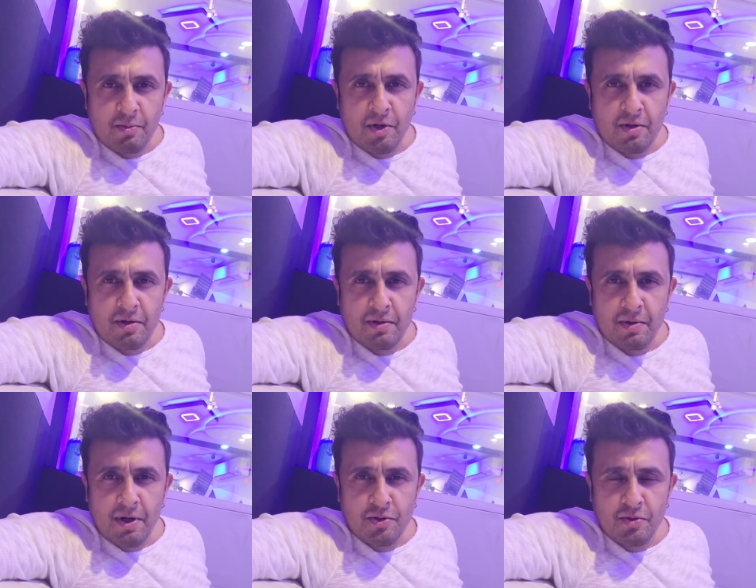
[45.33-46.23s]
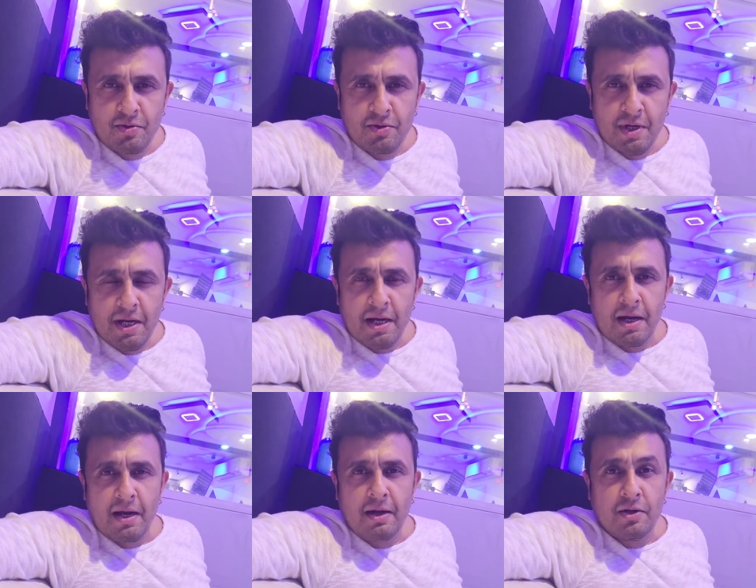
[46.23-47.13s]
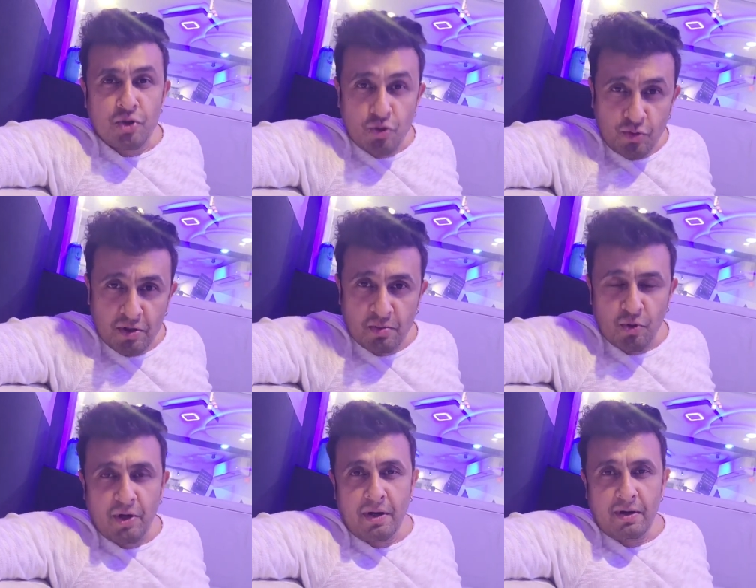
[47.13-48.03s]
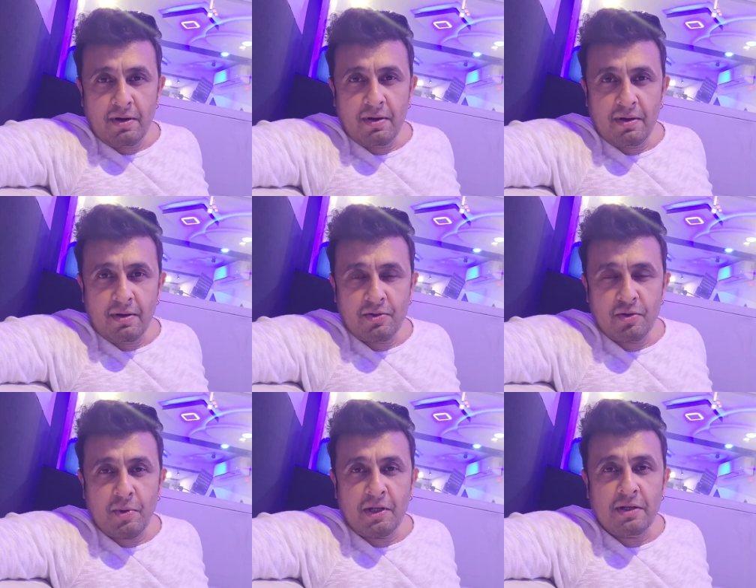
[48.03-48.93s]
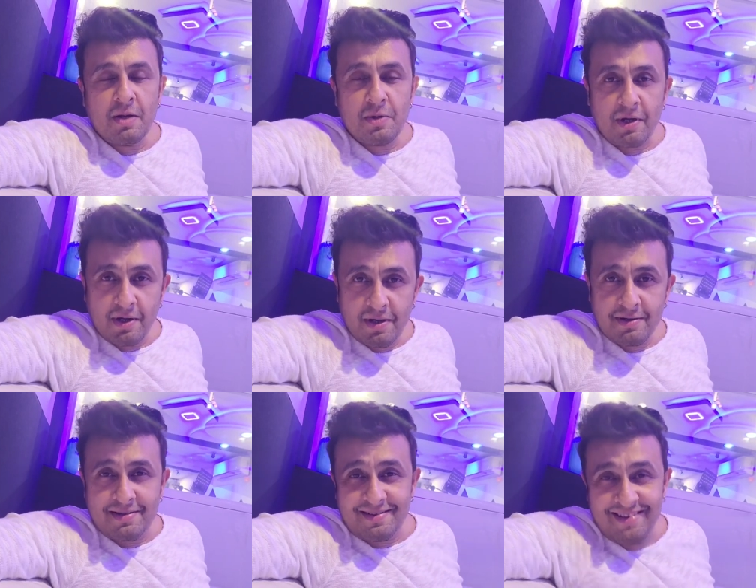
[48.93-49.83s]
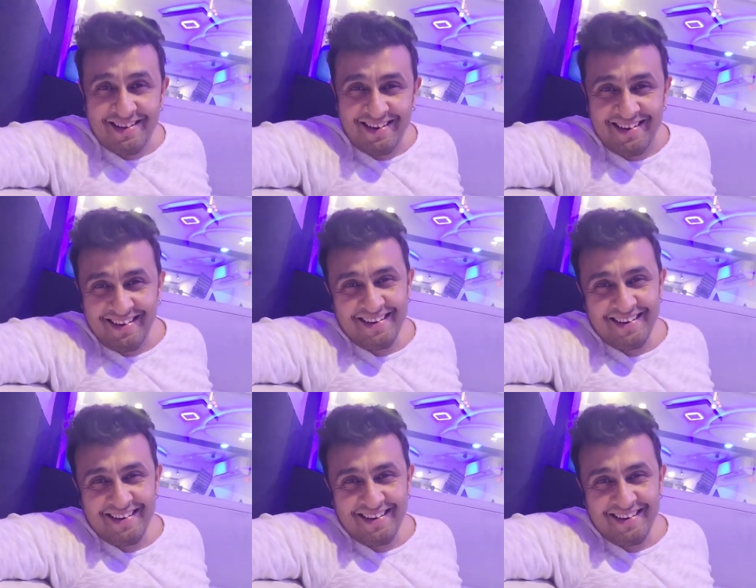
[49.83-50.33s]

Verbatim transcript: But Arjun had a shoot in the morning, so by the time I realized